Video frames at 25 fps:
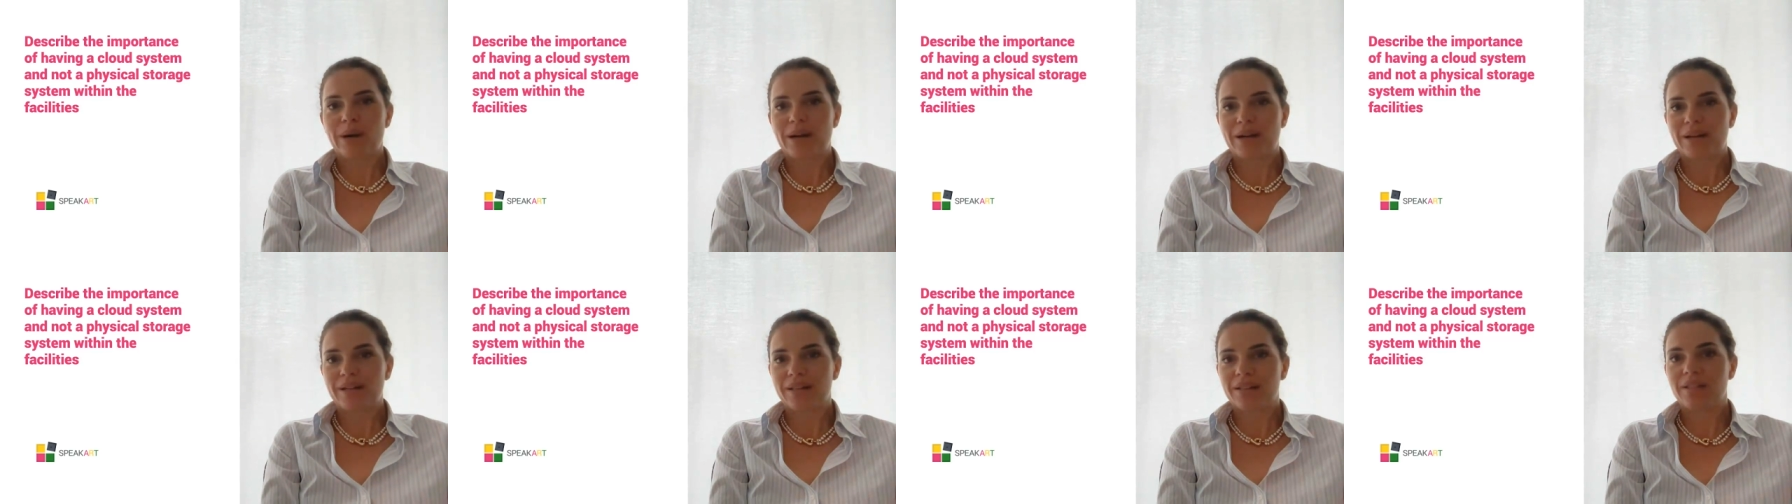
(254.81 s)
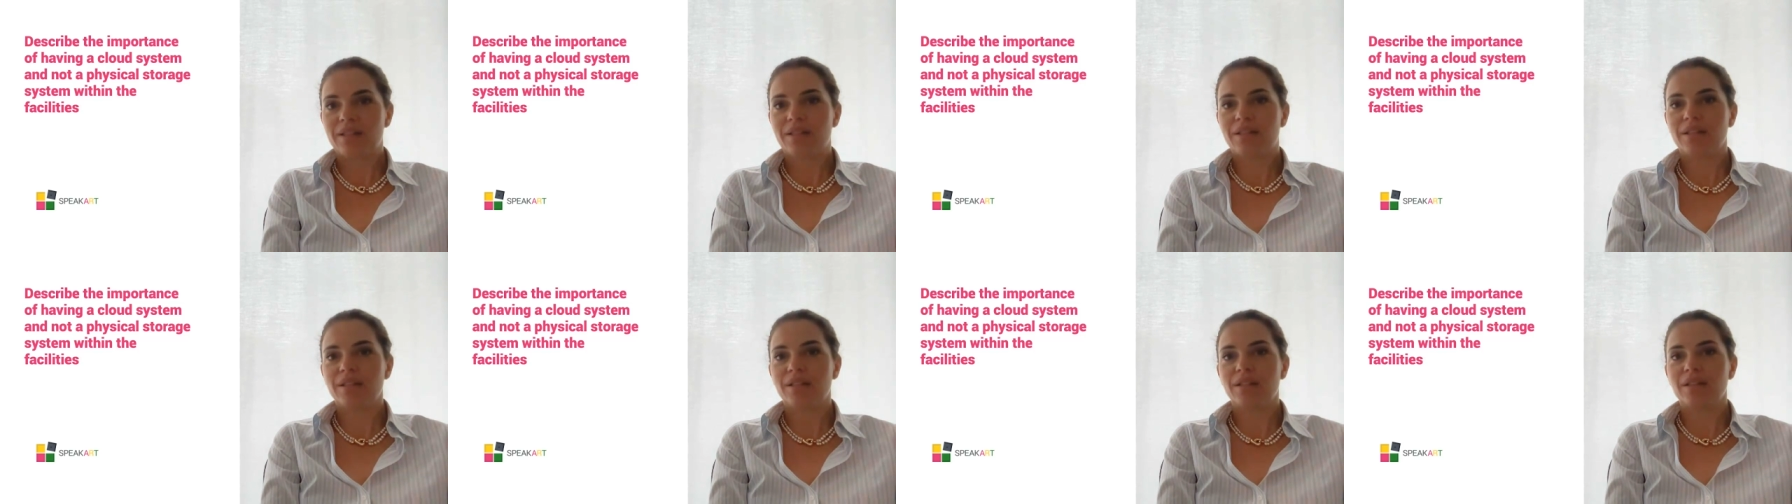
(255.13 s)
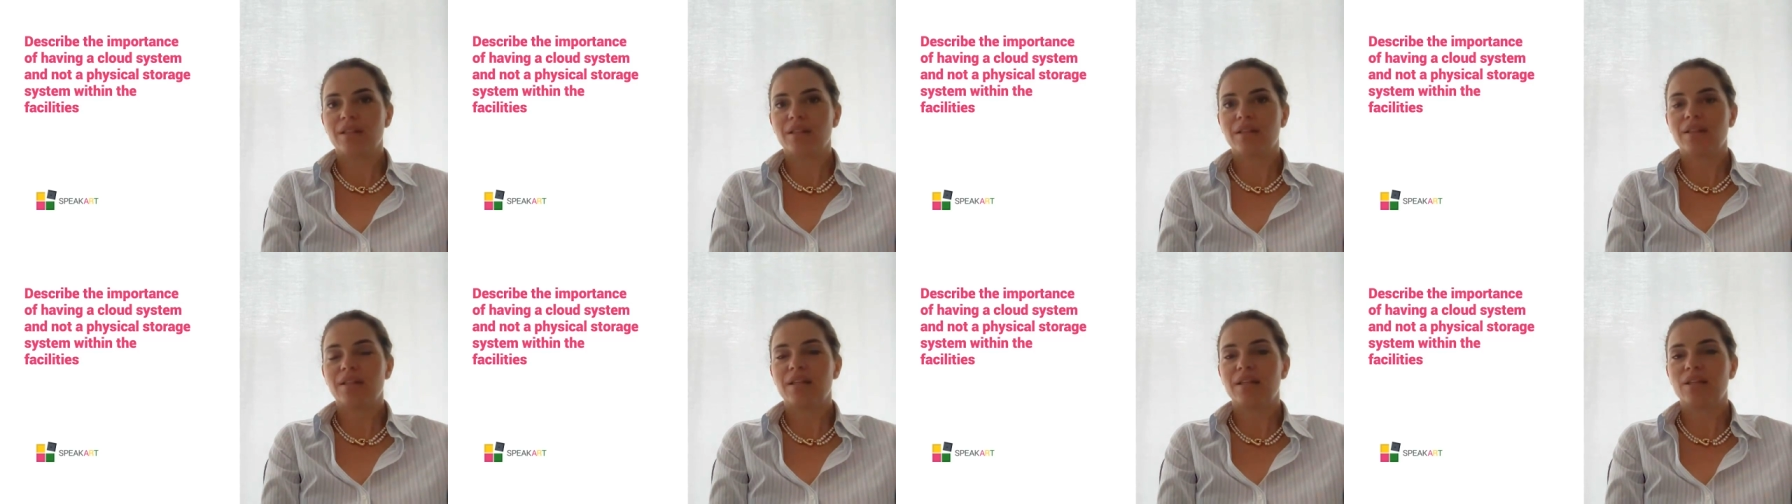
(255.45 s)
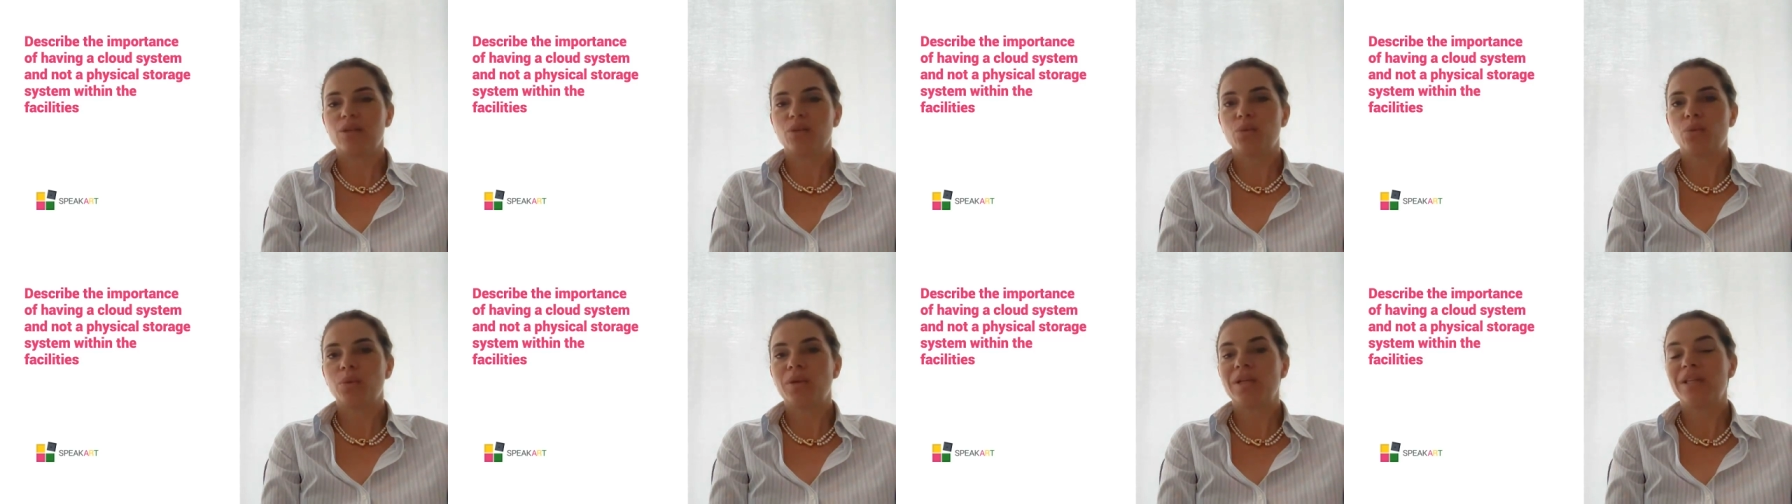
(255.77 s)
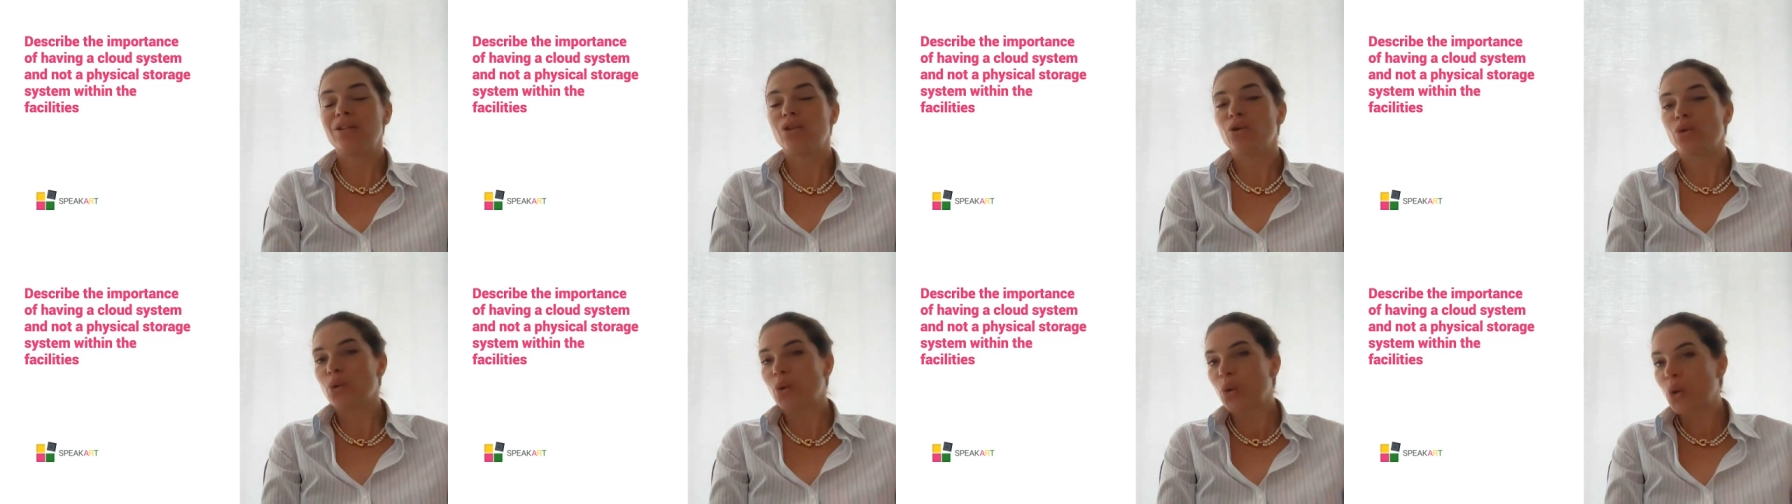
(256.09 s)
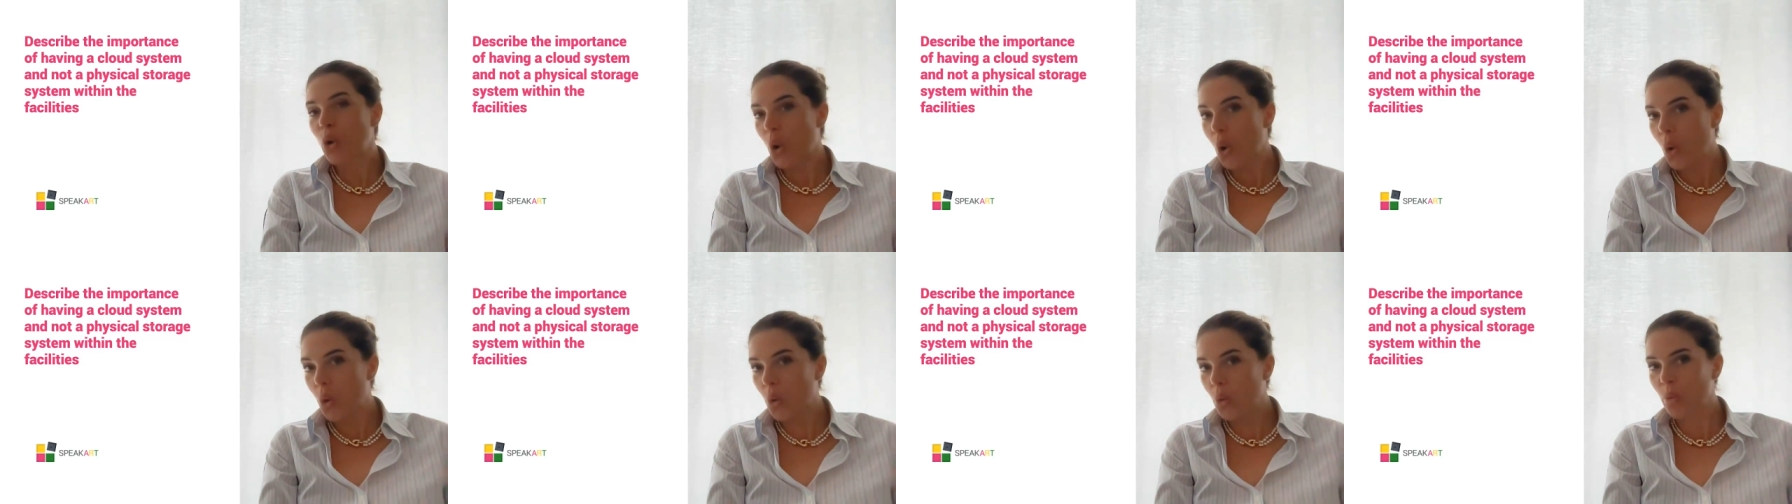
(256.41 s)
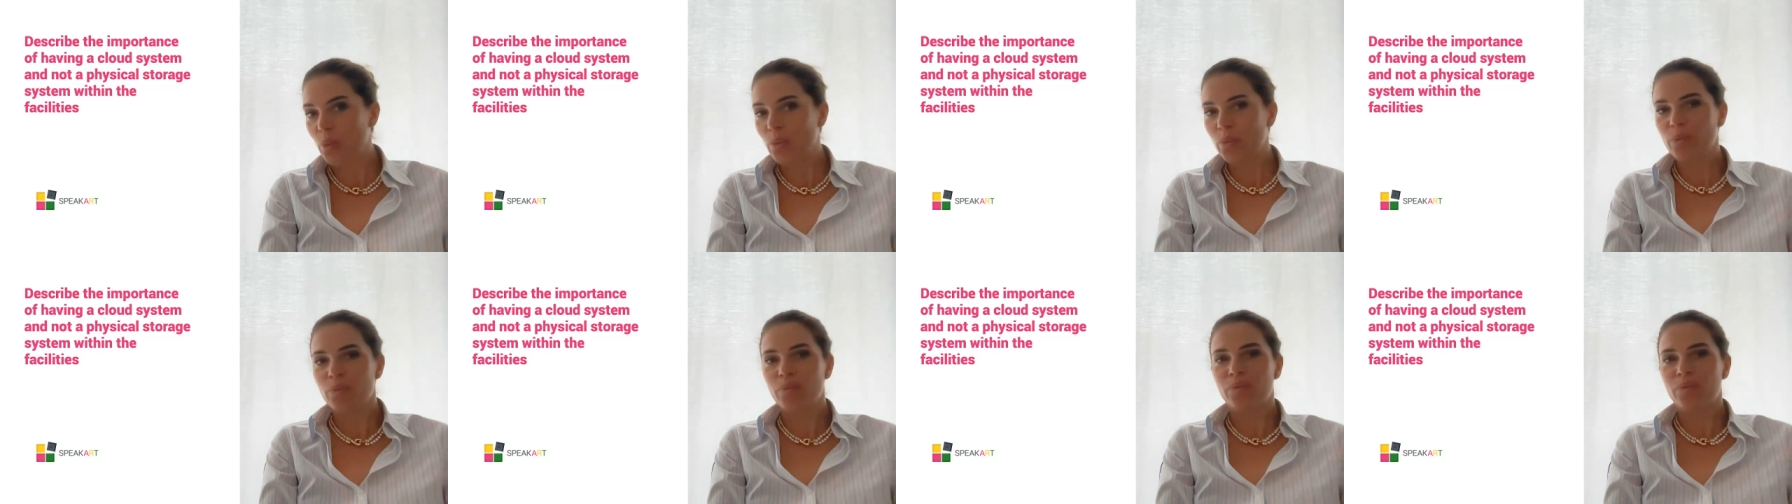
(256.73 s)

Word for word: party that we don't know.